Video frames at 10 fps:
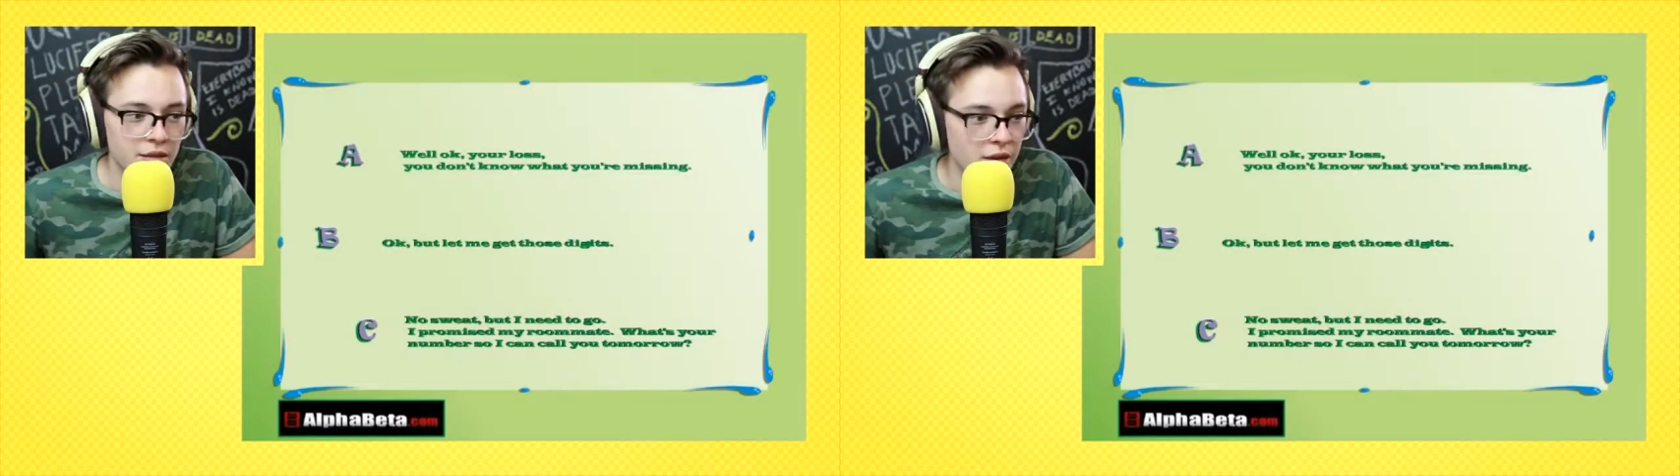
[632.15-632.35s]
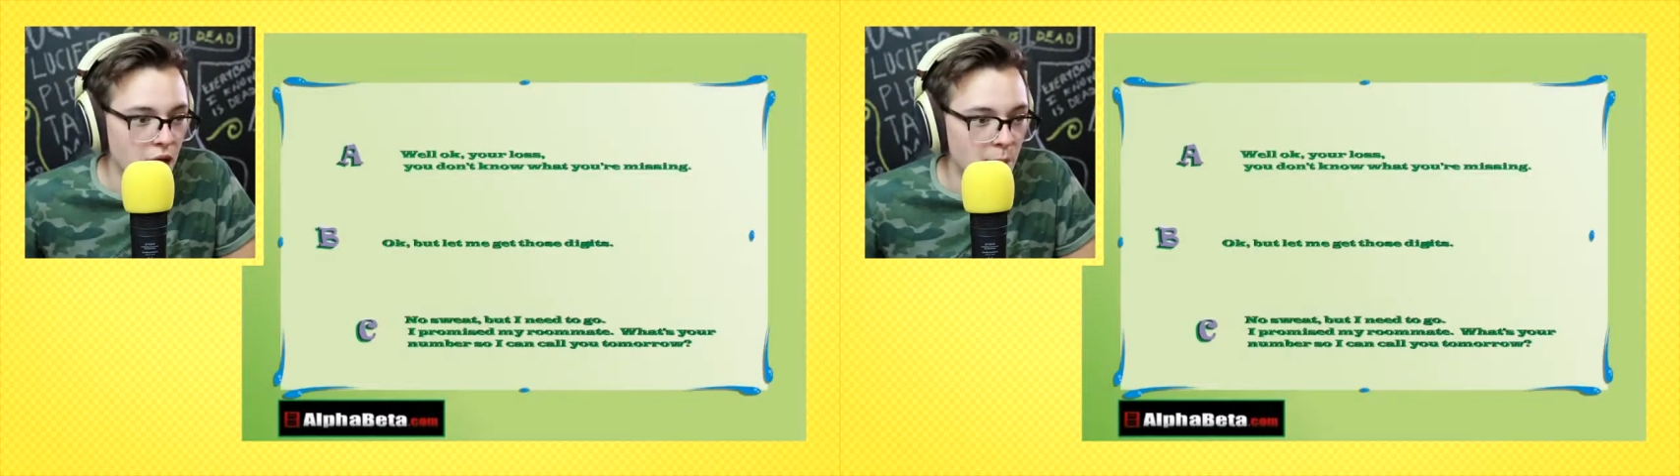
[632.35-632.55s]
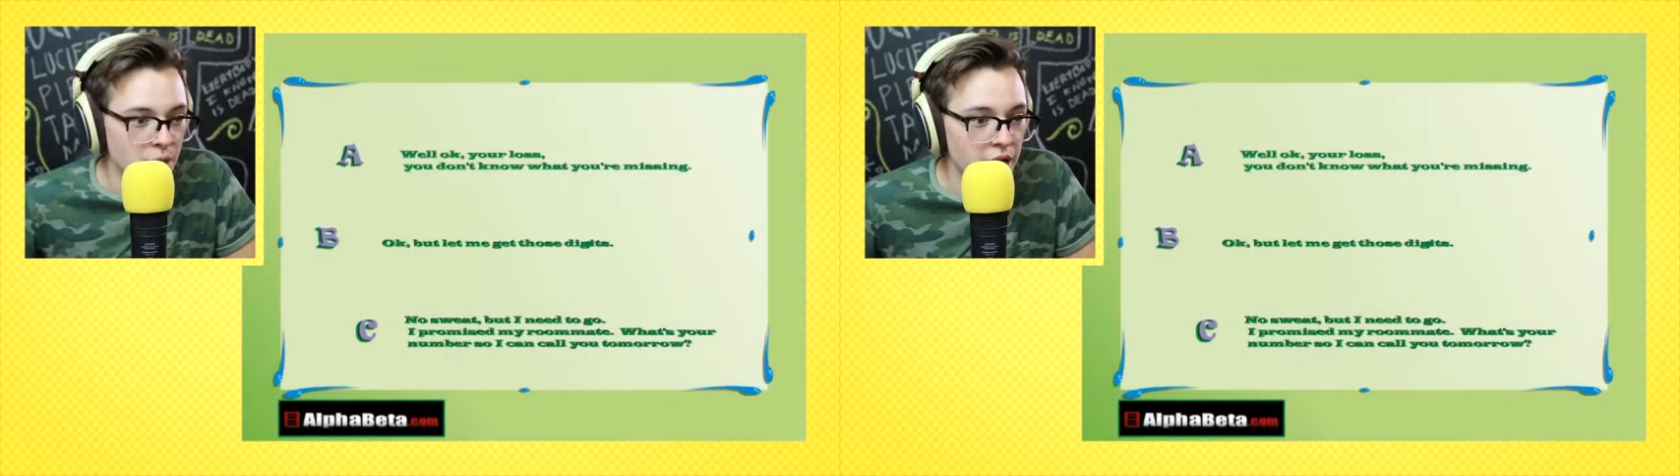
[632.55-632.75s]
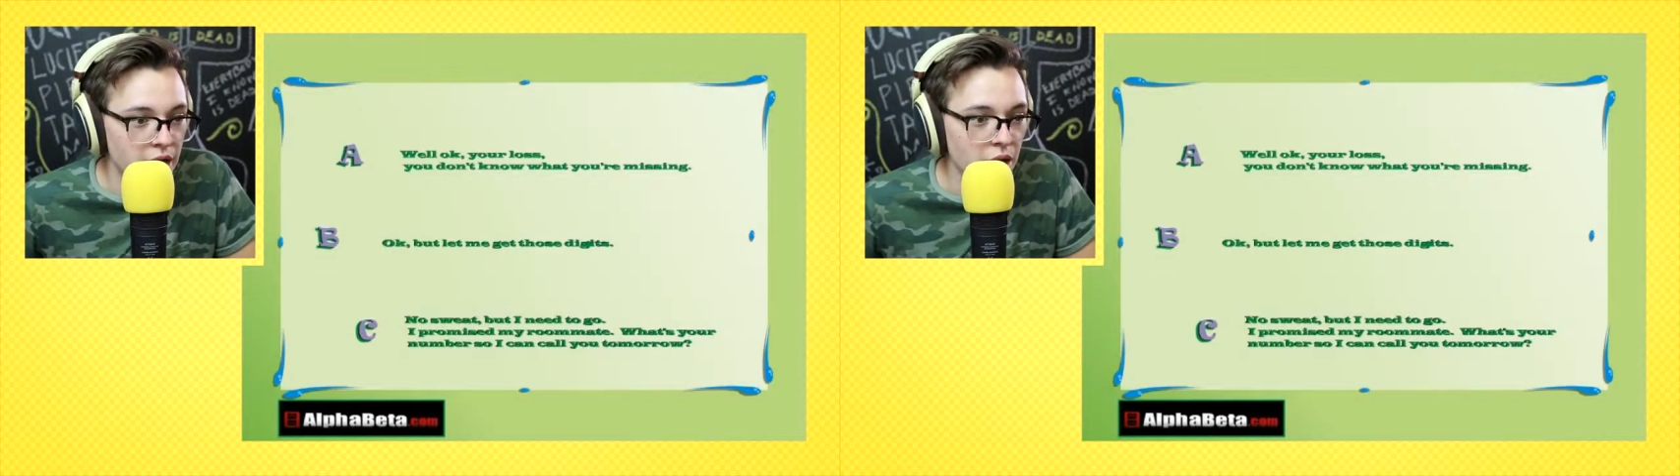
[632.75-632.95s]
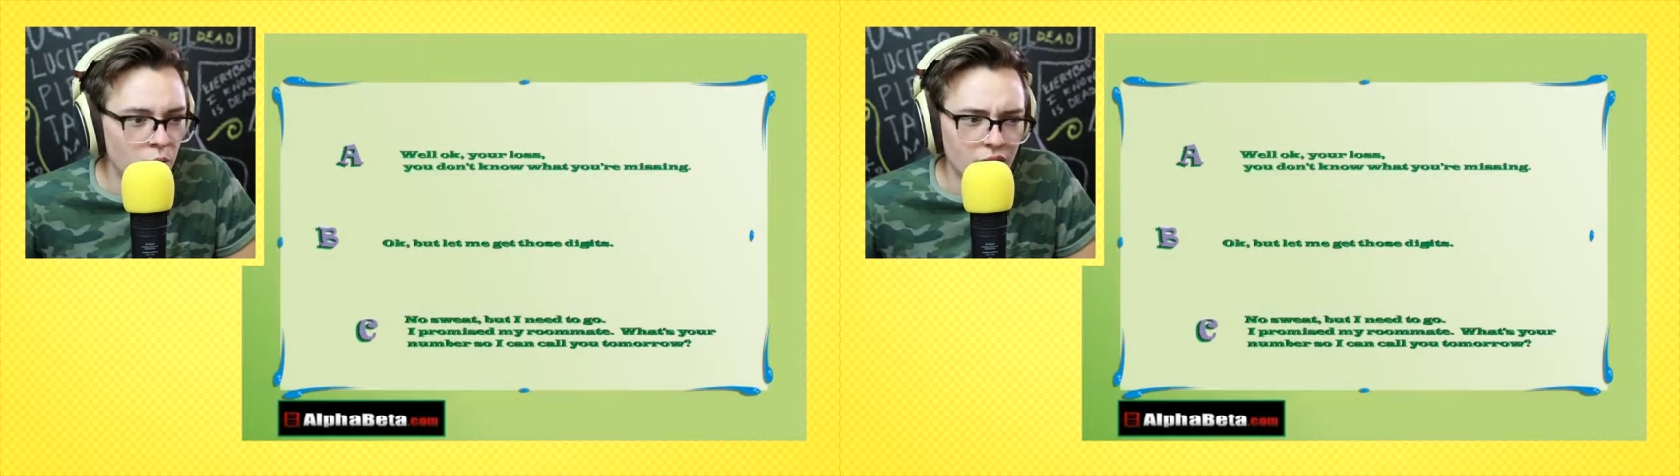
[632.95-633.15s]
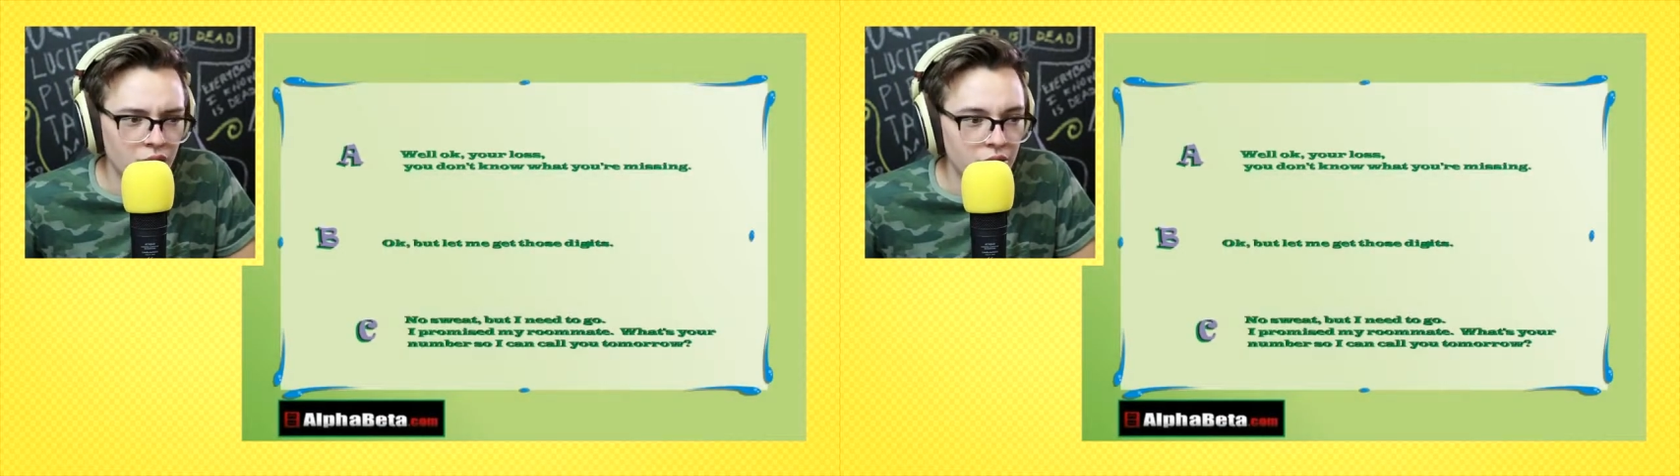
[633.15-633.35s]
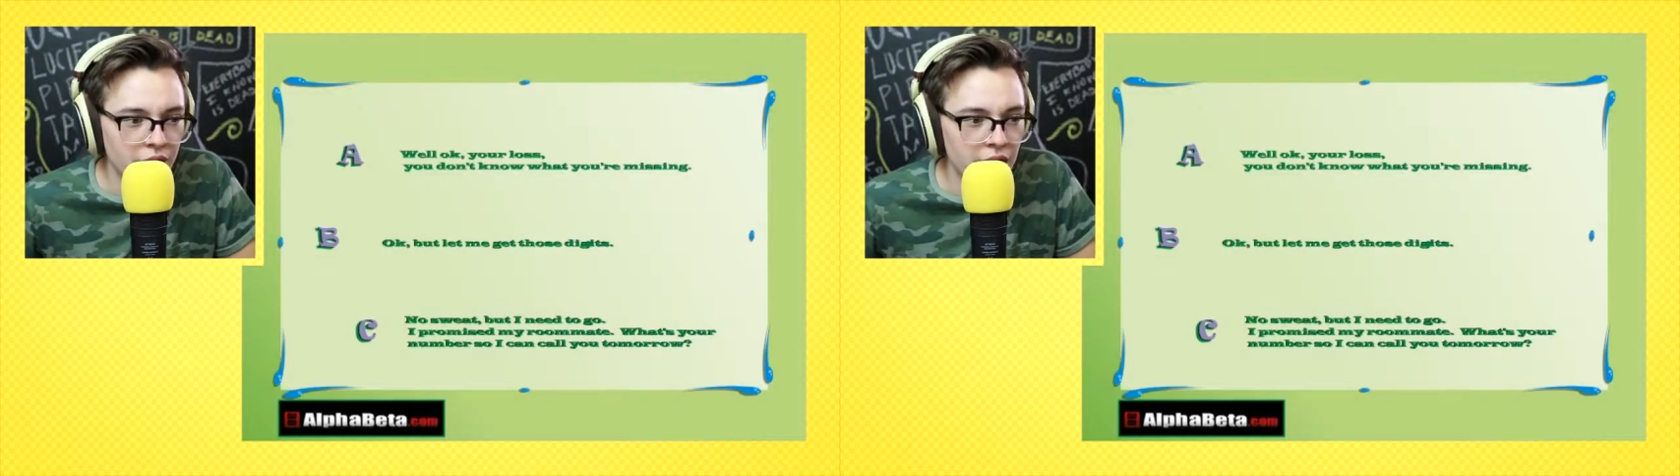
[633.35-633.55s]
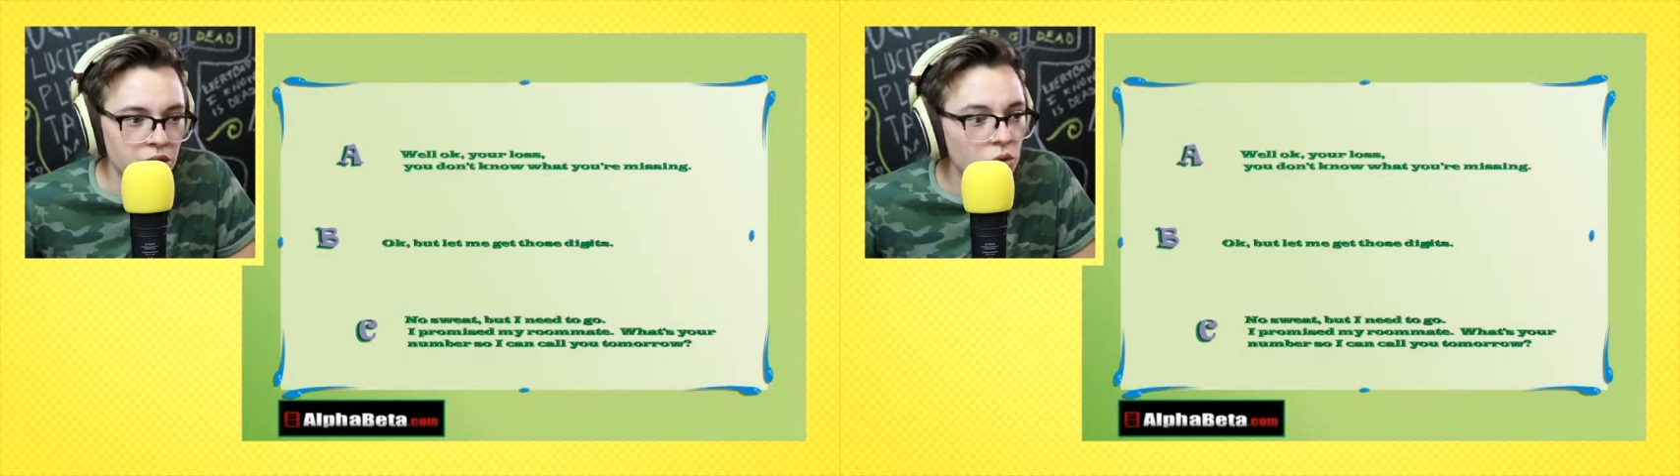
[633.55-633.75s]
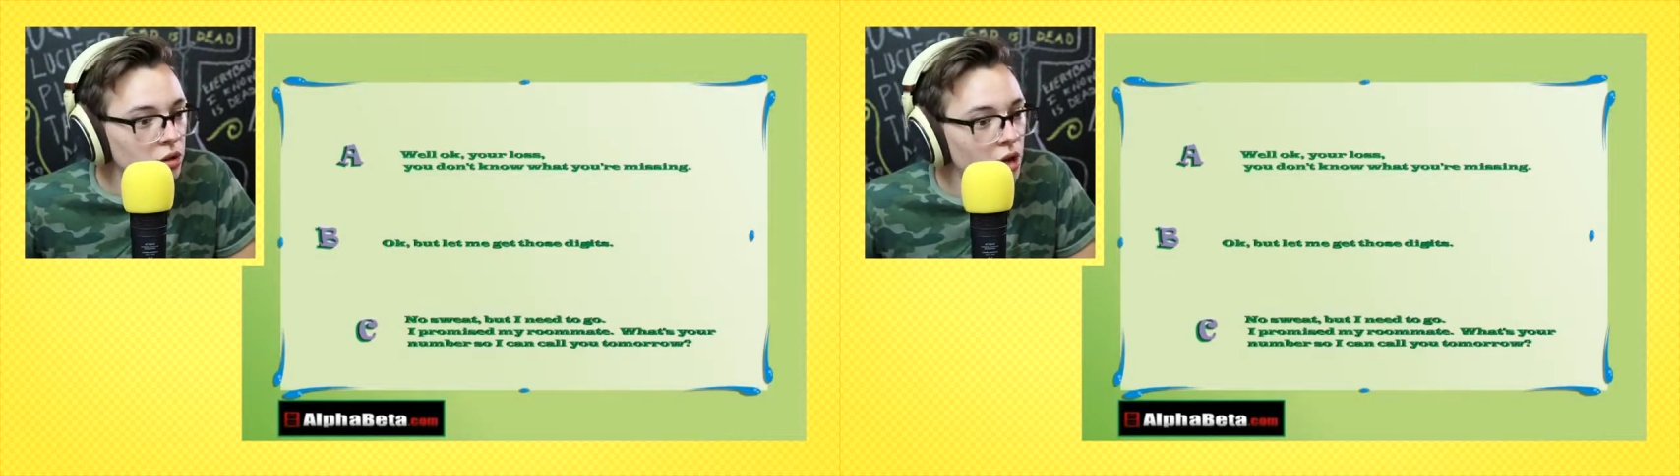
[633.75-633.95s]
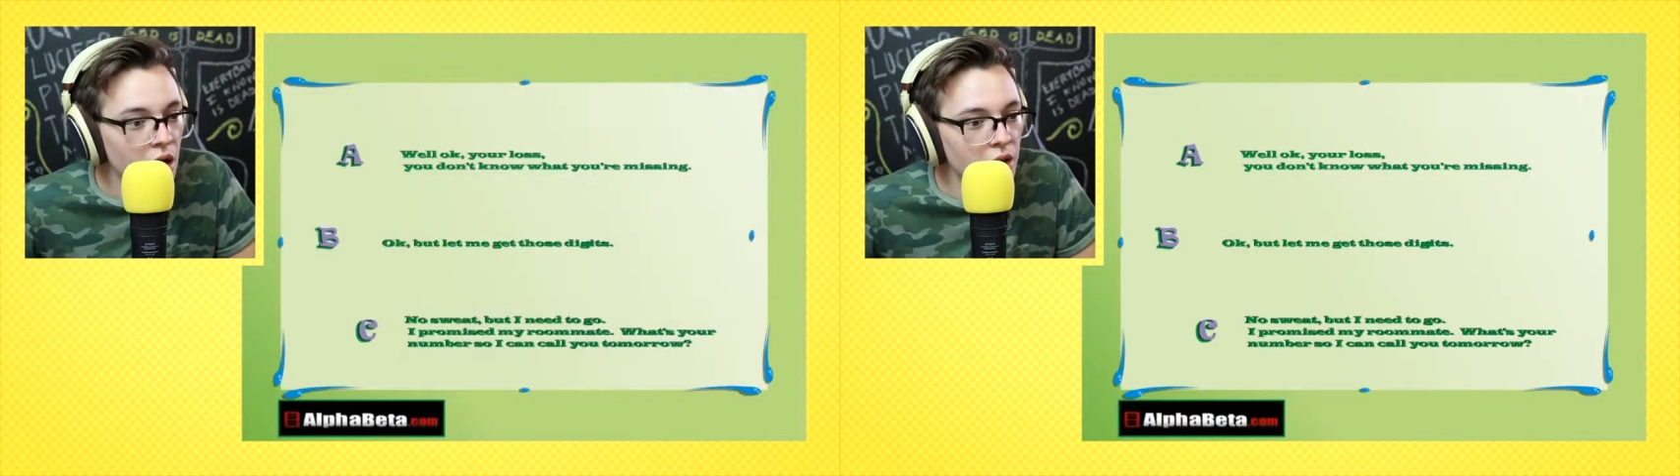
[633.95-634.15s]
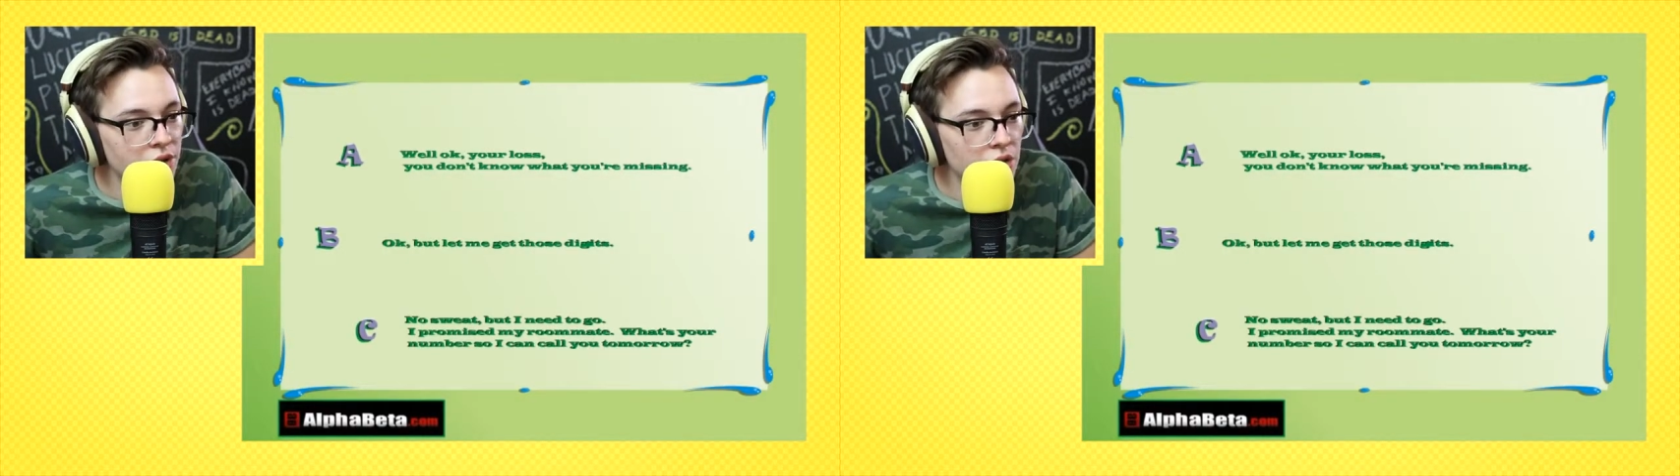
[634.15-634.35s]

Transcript: Option A, well, okay, your loss.